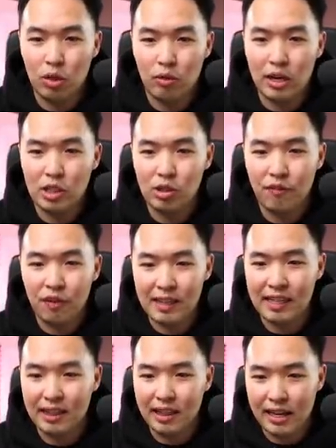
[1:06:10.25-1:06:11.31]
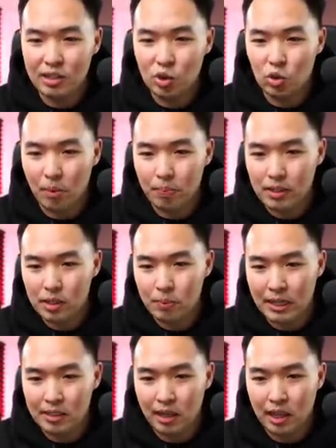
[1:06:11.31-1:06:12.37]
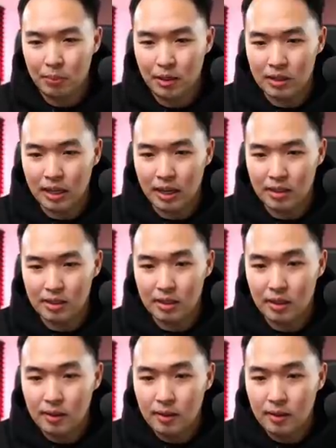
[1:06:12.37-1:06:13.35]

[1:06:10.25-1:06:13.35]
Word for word: 350 likes. Drop, smash that like button, guys.